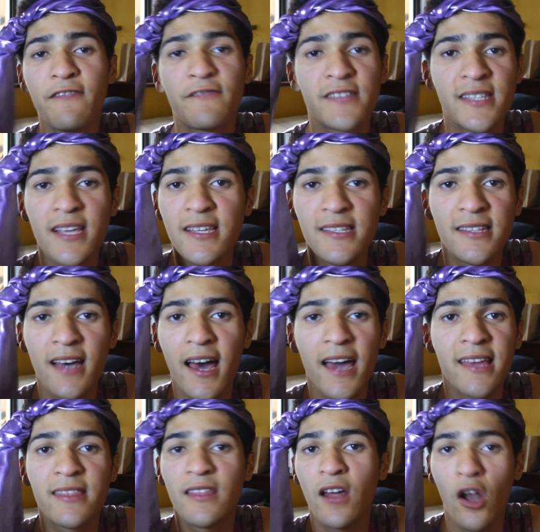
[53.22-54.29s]
thief sister
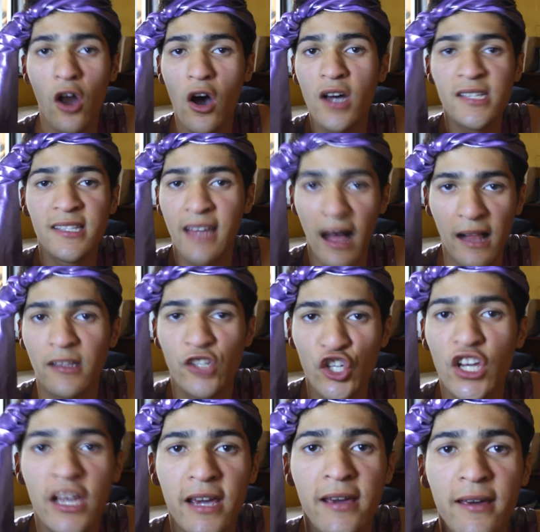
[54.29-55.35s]
ate the last
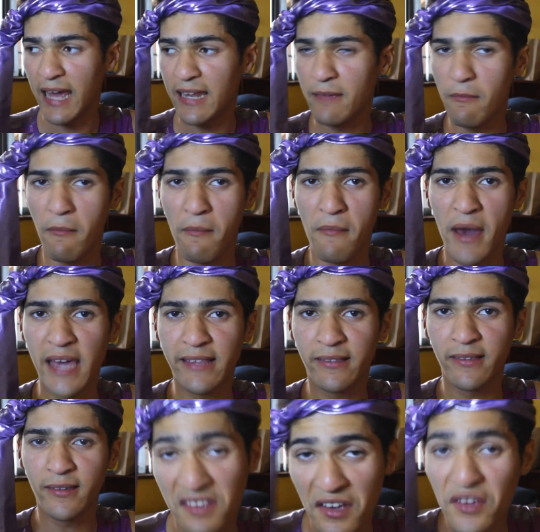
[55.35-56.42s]
dalchie. Bloody
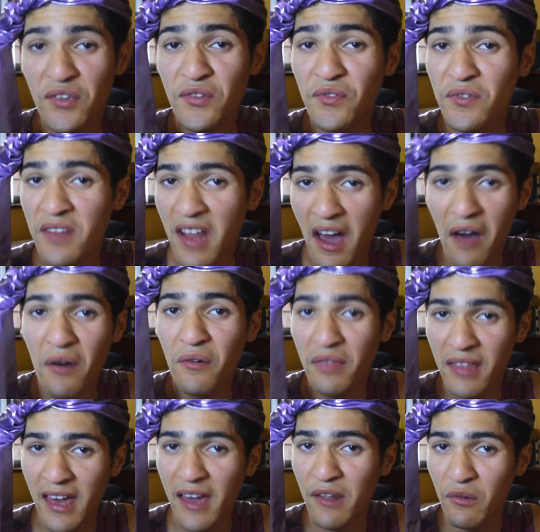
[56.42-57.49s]
mate. So you know
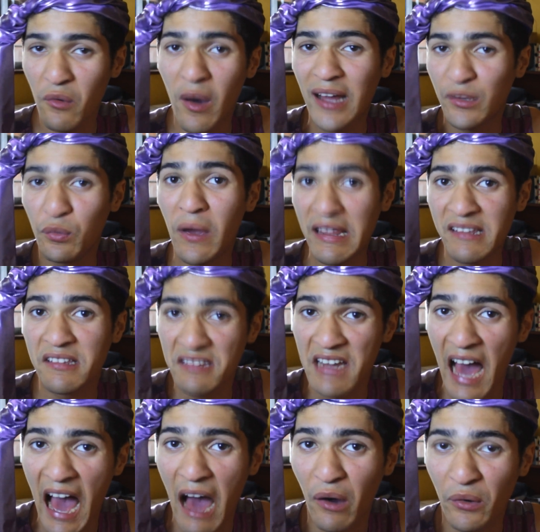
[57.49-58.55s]
then what went
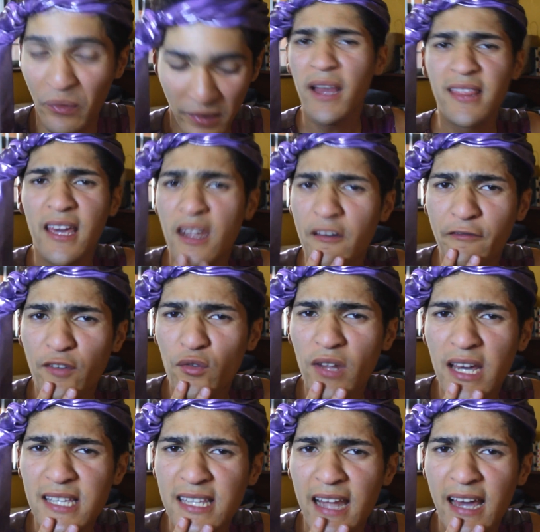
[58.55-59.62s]
down. But then a few
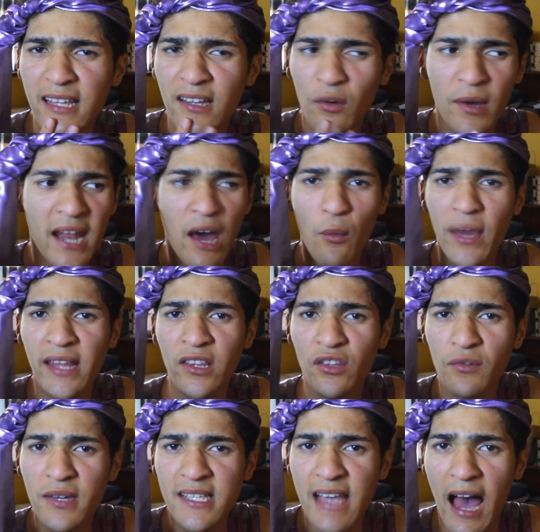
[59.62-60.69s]
days later when I
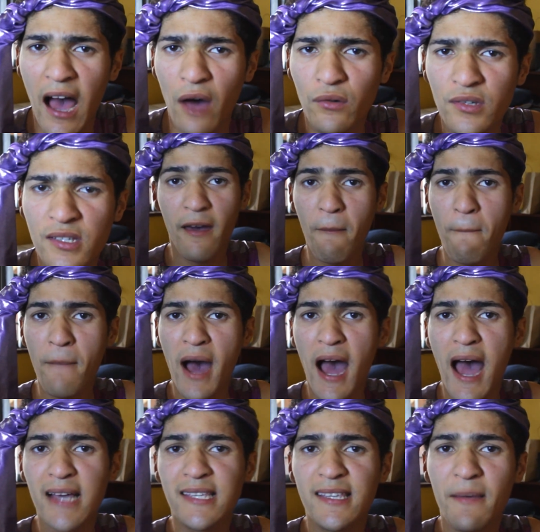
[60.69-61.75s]
went to his house, the
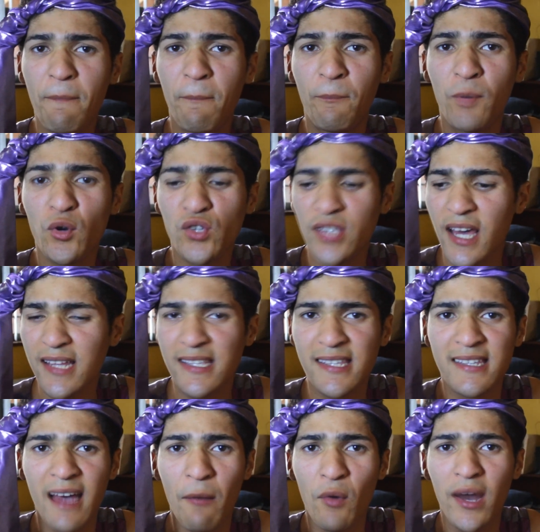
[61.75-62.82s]
master puss had
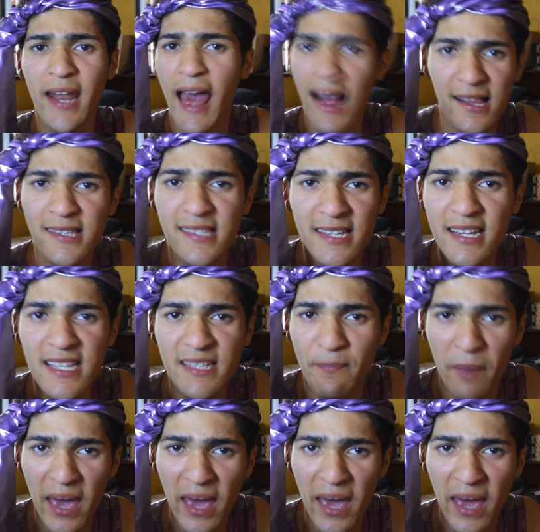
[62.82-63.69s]
someone else in his